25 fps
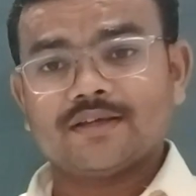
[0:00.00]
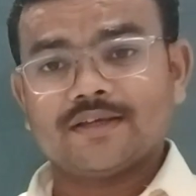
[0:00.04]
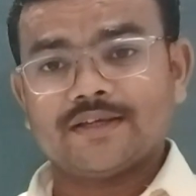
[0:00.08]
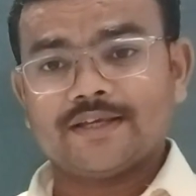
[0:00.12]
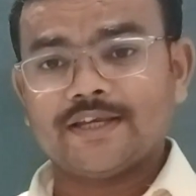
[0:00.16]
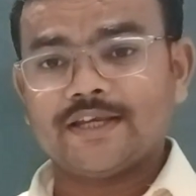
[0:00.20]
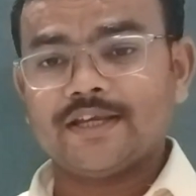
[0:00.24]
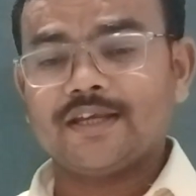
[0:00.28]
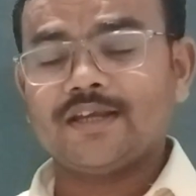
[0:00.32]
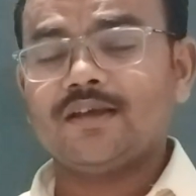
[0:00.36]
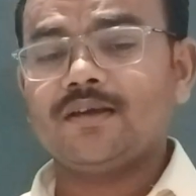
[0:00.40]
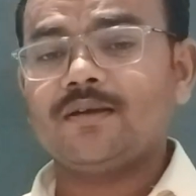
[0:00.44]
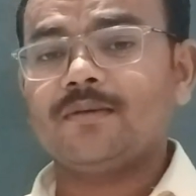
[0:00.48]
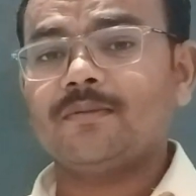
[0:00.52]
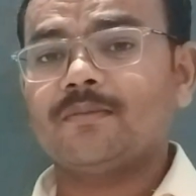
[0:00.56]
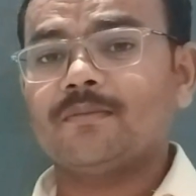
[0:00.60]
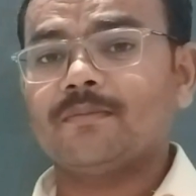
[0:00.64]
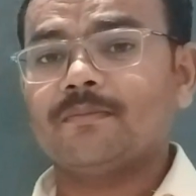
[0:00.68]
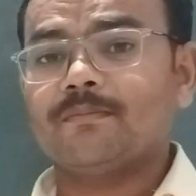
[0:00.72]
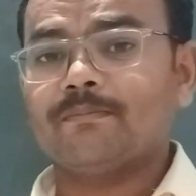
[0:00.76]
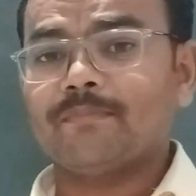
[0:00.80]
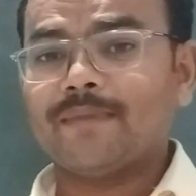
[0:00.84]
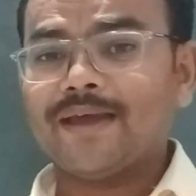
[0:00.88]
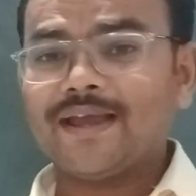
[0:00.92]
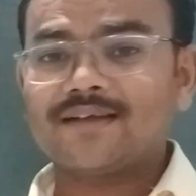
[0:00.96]
He
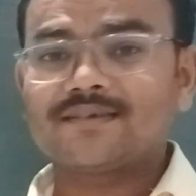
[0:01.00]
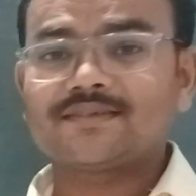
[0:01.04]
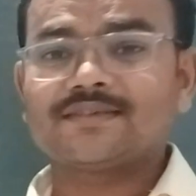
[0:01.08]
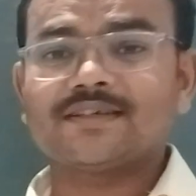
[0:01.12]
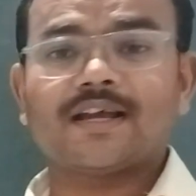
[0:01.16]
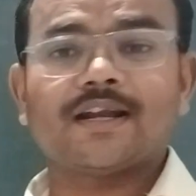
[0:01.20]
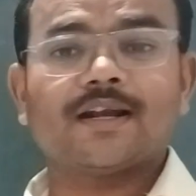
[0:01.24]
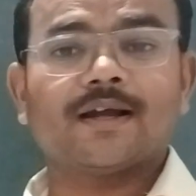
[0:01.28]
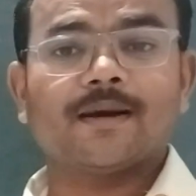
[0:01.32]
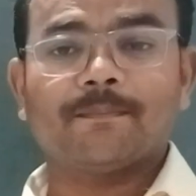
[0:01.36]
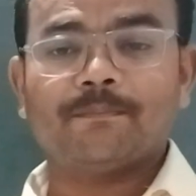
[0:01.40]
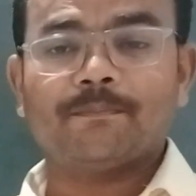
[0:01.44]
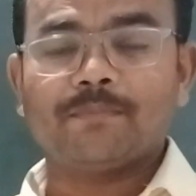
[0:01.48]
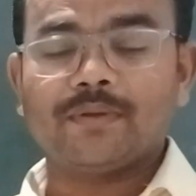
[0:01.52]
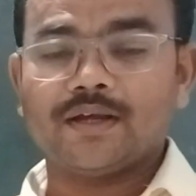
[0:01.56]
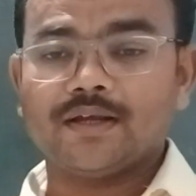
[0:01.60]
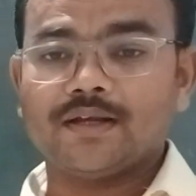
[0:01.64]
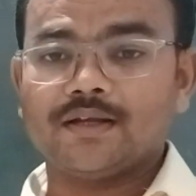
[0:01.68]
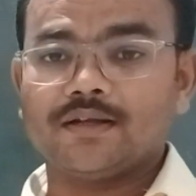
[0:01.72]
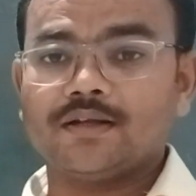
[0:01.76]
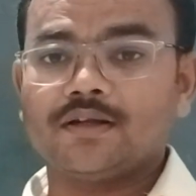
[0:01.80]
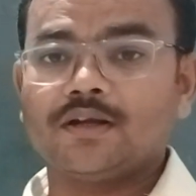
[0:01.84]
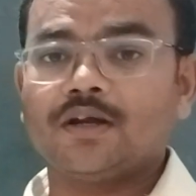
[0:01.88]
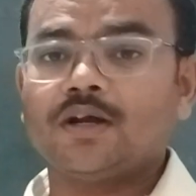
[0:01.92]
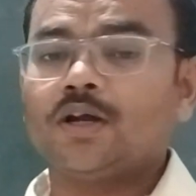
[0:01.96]
makes an
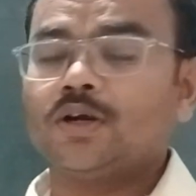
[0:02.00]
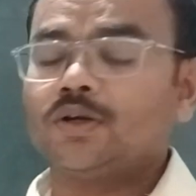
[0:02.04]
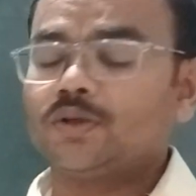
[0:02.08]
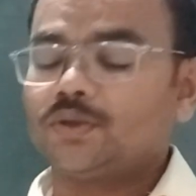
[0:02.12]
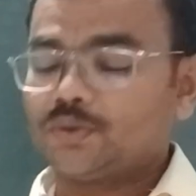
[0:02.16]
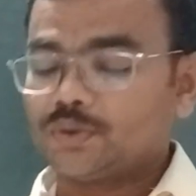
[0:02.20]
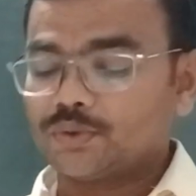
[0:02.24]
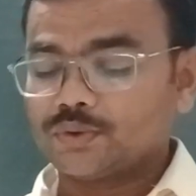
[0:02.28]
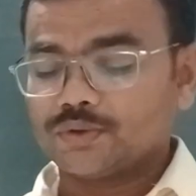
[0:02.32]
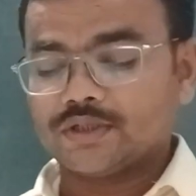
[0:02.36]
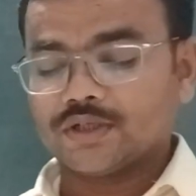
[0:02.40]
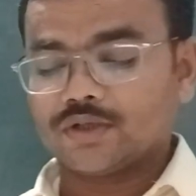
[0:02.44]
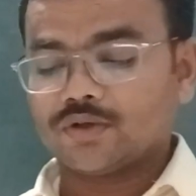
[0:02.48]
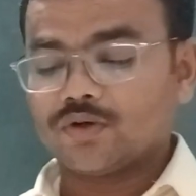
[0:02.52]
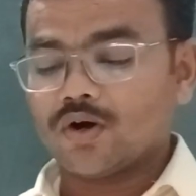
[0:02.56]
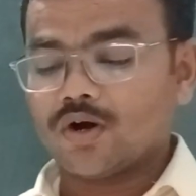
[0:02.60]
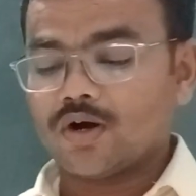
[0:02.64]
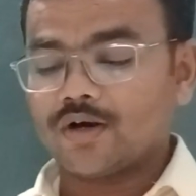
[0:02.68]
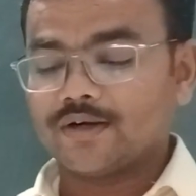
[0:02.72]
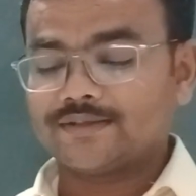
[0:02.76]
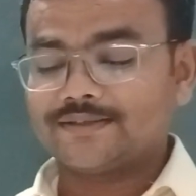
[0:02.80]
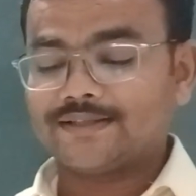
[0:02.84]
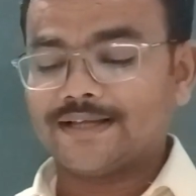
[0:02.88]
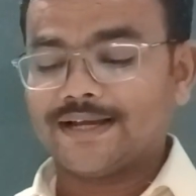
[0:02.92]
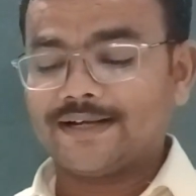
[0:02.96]
appeal to the
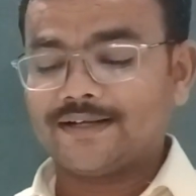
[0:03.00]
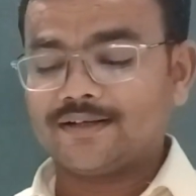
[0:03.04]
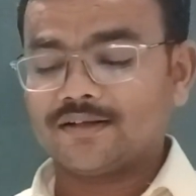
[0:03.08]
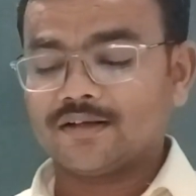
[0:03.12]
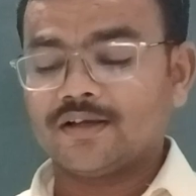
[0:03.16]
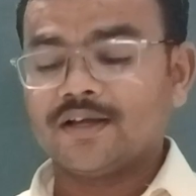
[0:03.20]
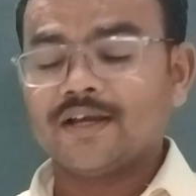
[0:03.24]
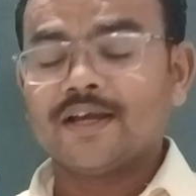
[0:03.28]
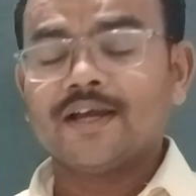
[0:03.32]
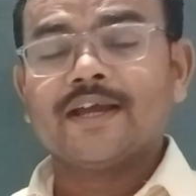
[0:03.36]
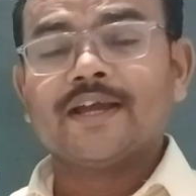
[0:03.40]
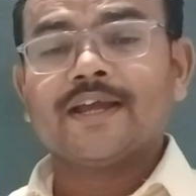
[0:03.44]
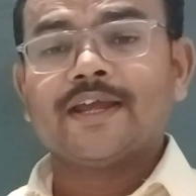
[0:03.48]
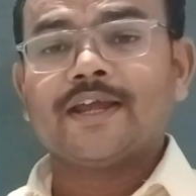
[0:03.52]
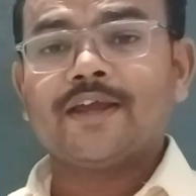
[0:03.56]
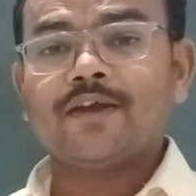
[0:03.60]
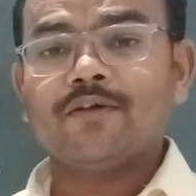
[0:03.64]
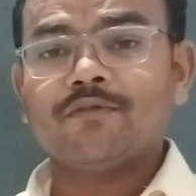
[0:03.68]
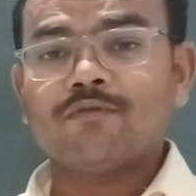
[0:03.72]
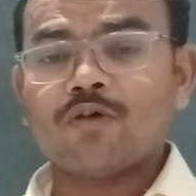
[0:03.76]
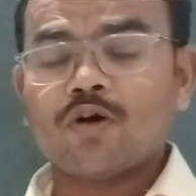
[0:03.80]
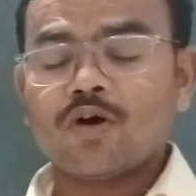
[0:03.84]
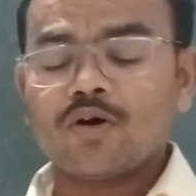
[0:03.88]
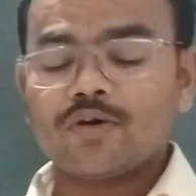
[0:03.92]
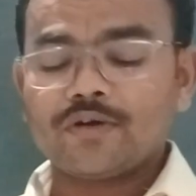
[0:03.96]
God that
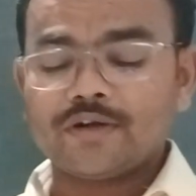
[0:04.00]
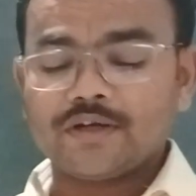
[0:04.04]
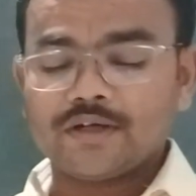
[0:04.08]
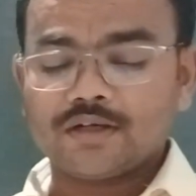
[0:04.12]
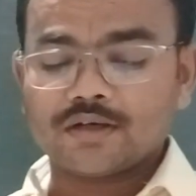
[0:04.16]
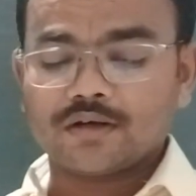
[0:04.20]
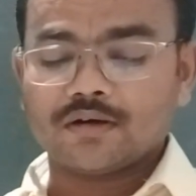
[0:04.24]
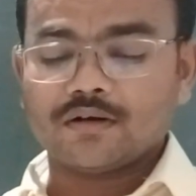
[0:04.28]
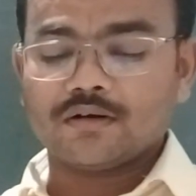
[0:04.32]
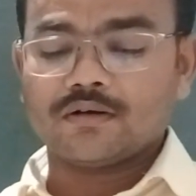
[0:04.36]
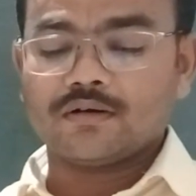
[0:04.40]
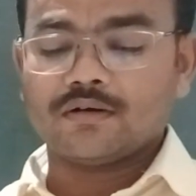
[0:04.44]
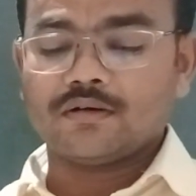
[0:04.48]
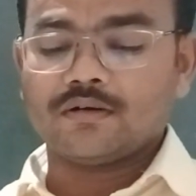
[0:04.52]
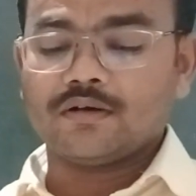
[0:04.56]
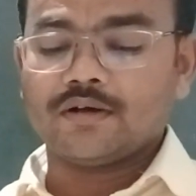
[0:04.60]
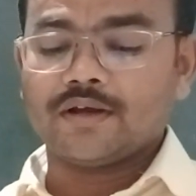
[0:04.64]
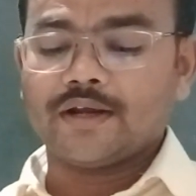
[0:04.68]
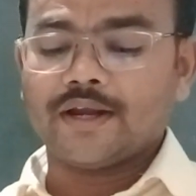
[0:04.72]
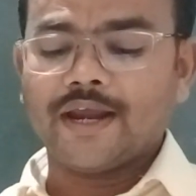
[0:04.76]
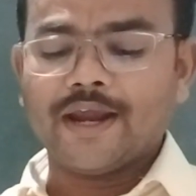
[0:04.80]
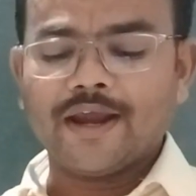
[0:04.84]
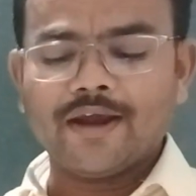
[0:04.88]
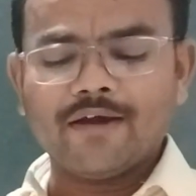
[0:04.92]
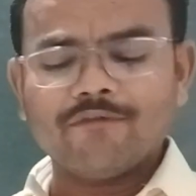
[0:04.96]
he wants
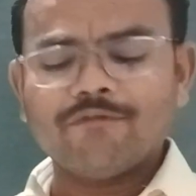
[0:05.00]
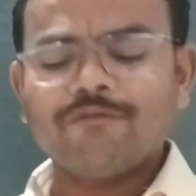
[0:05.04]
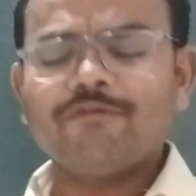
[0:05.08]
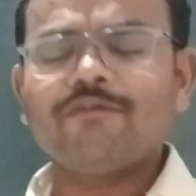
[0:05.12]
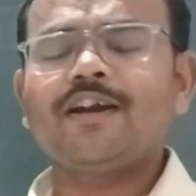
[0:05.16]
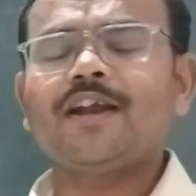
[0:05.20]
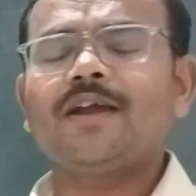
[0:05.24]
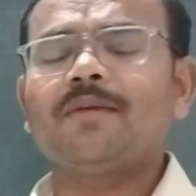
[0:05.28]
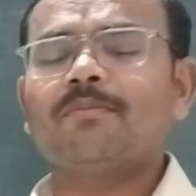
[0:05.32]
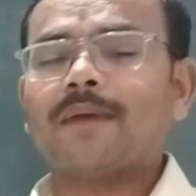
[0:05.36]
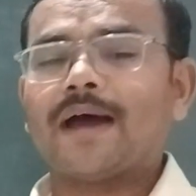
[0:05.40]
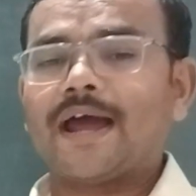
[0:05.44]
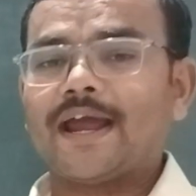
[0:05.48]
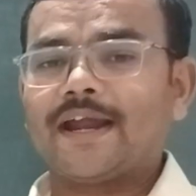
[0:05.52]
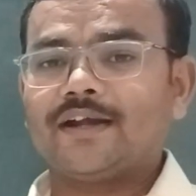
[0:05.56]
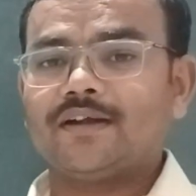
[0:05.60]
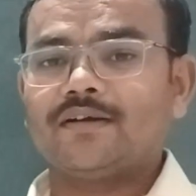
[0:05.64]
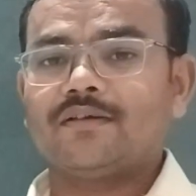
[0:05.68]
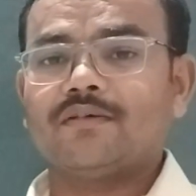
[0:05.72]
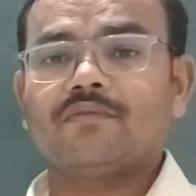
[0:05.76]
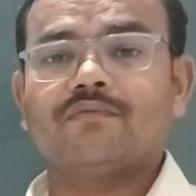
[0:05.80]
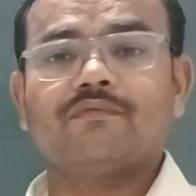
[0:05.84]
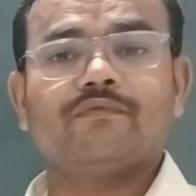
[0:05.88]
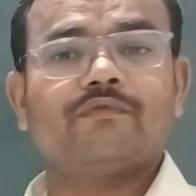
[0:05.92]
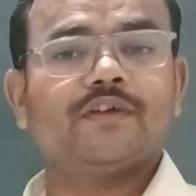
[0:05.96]
every
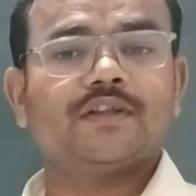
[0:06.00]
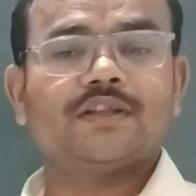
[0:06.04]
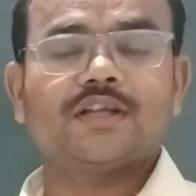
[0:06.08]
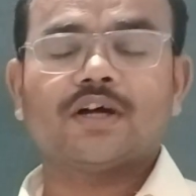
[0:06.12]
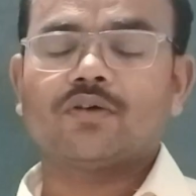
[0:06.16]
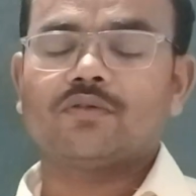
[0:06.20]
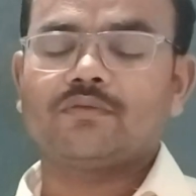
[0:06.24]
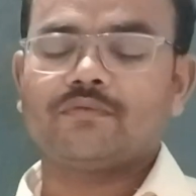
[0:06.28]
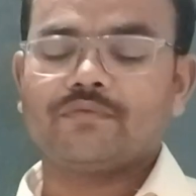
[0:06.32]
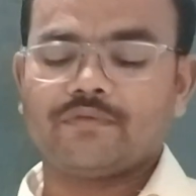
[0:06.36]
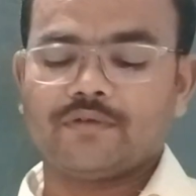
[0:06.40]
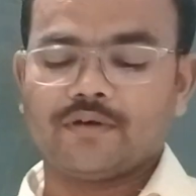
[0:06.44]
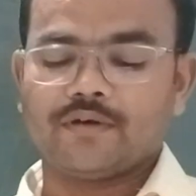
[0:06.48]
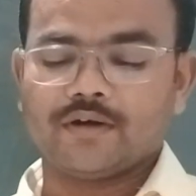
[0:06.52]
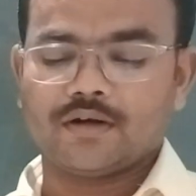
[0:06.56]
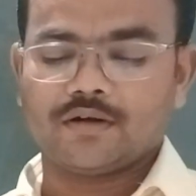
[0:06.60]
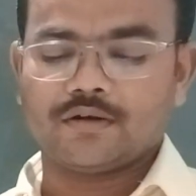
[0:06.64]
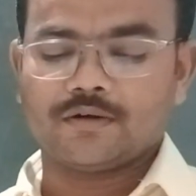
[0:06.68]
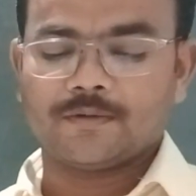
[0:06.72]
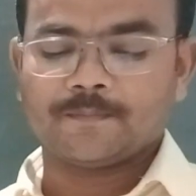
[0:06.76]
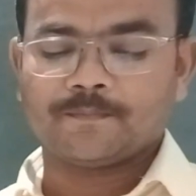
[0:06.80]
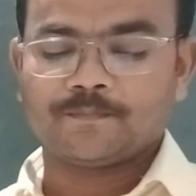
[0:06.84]
mind without fear.